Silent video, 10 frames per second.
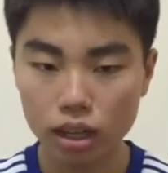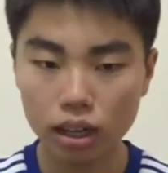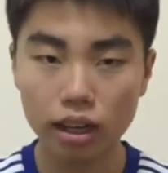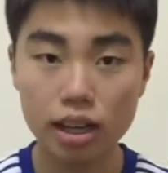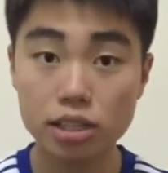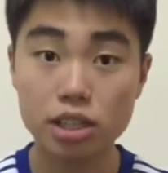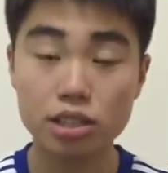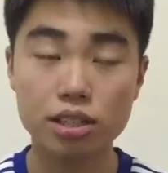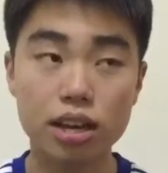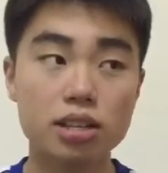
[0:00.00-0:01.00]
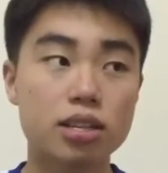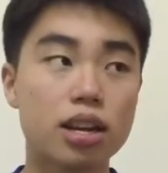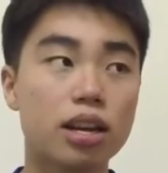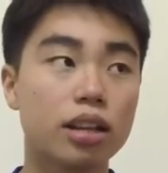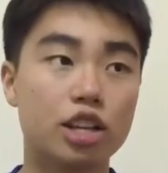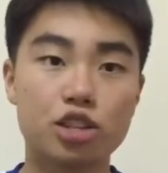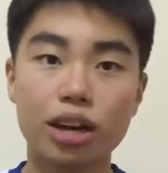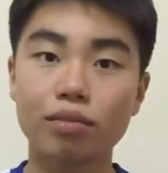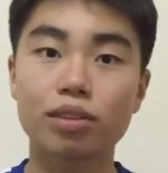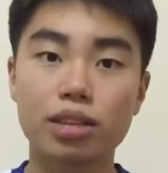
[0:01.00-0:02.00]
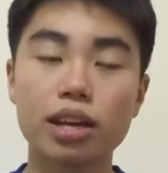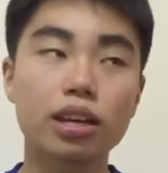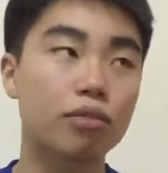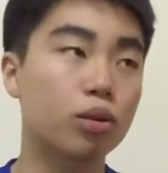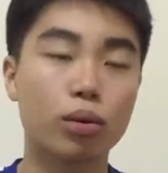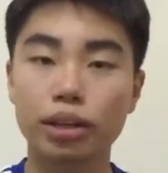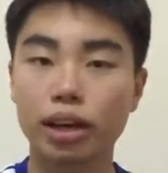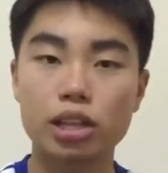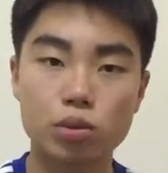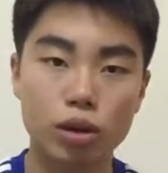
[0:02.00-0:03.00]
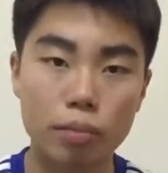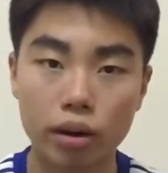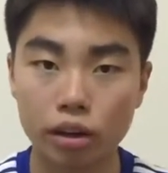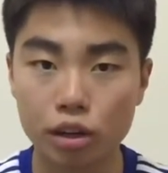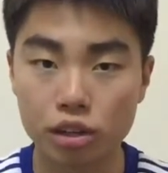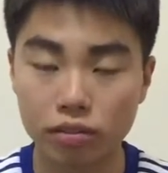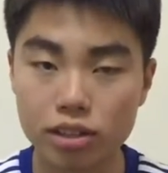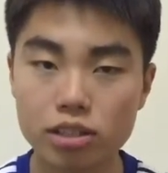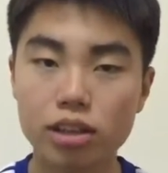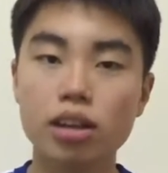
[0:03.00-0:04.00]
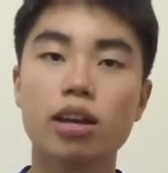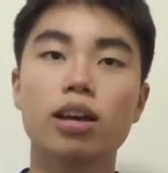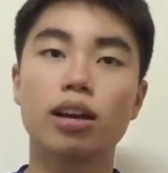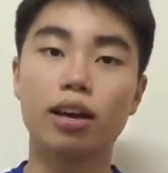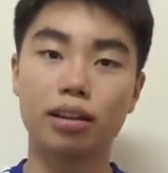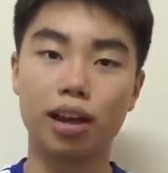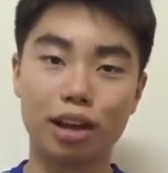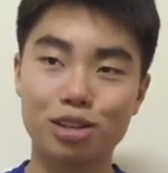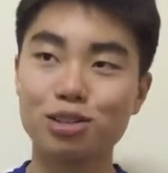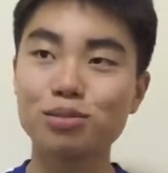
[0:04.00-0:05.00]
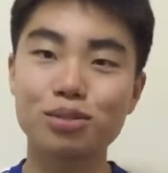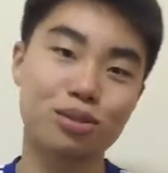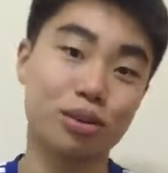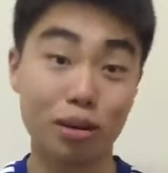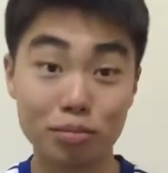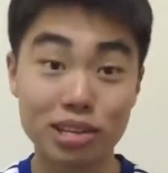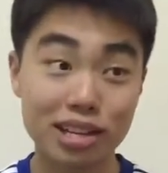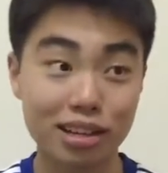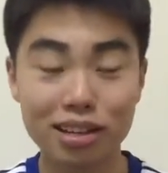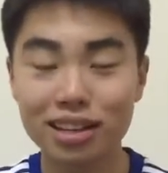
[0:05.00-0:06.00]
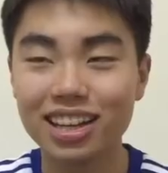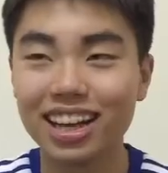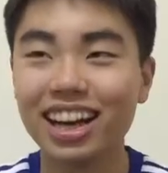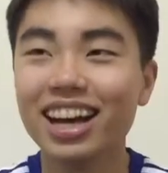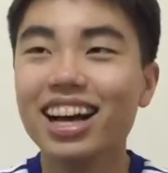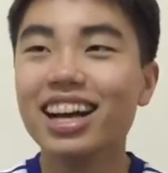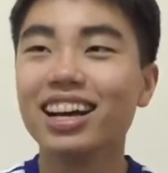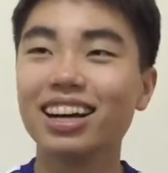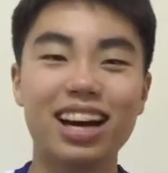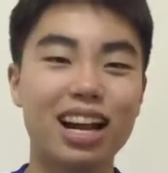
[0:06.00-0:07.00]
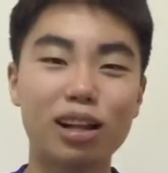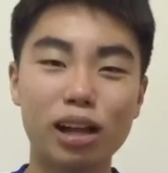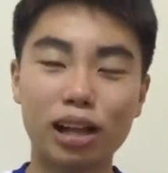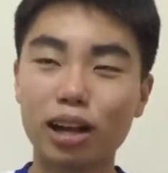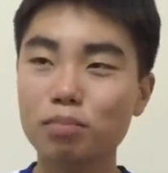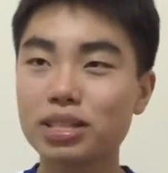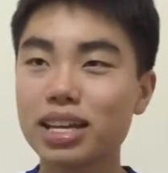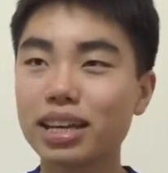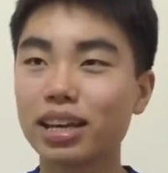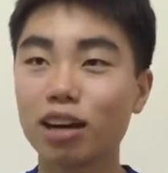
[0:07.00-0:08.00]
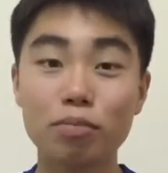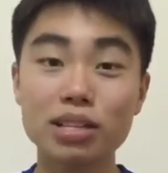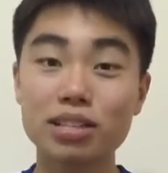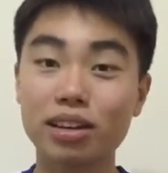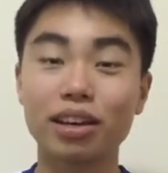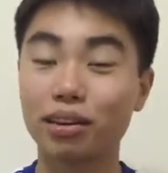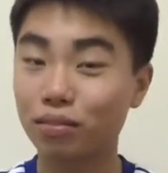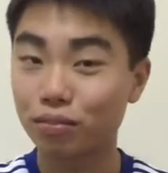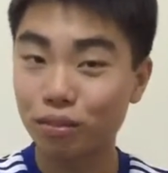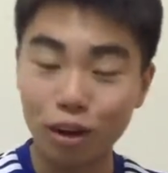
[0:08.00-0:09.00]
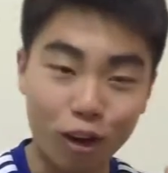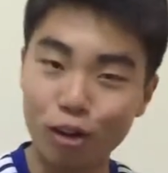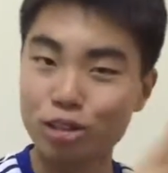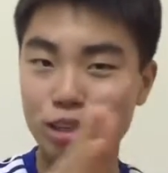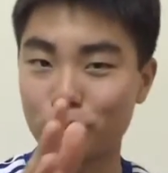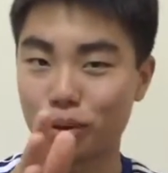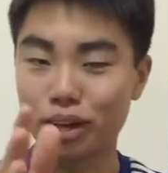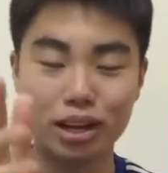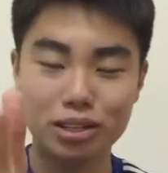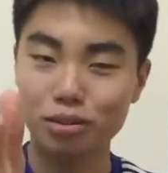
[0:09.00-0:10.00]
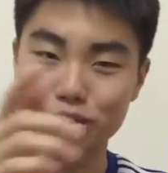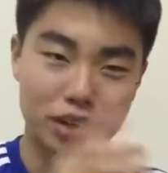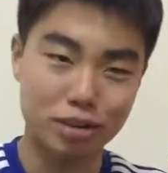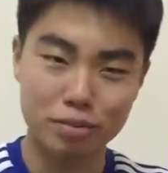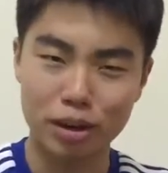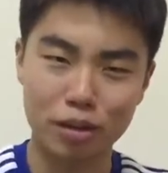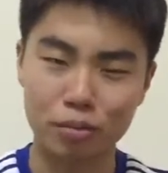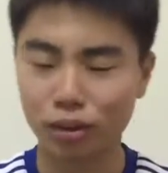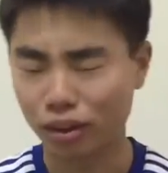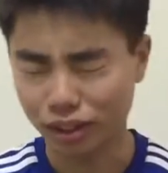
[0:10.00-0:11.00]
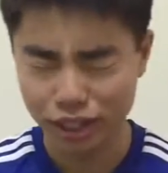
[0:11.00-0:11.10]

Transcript: It's just a test that you have to take if you want to get into an American university, and I do, so I'm taking it. And I've been studying it all summer, and I told you guys in my other vlog,